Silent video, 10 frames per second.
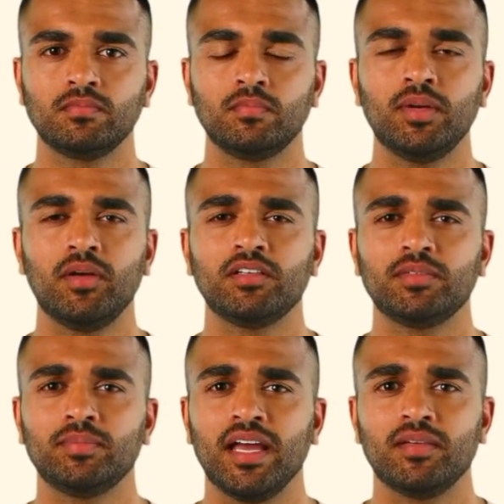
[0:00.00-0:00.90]

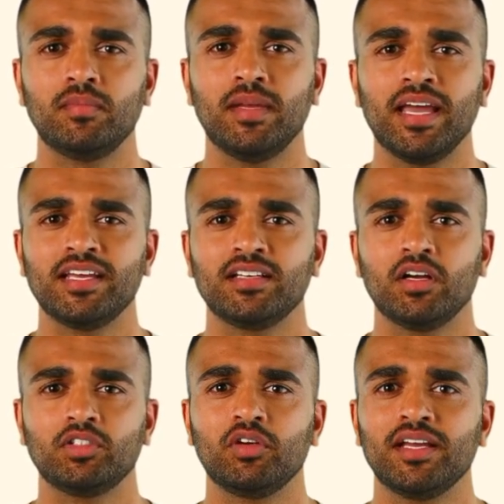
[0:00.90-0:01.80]
Parasympathomimetics are
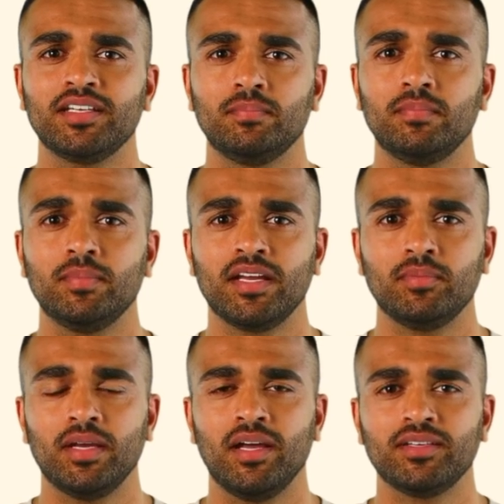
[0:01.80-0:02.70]
drugs that mimic the
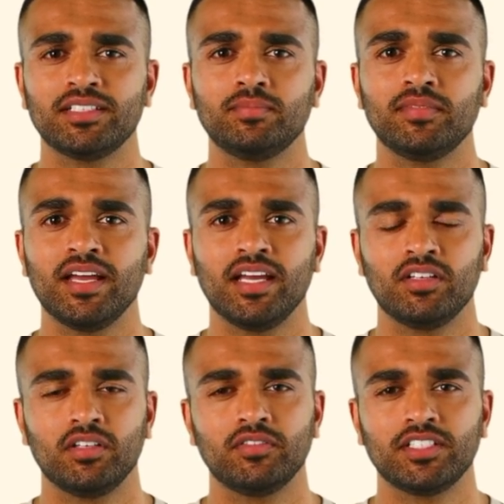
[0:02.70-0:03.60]
parasympathetic
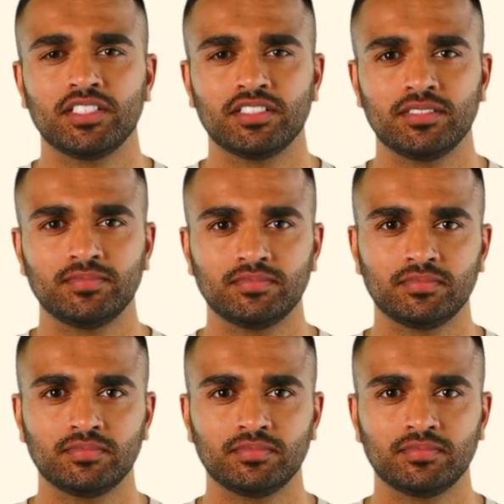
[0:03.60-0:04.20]
nervous system.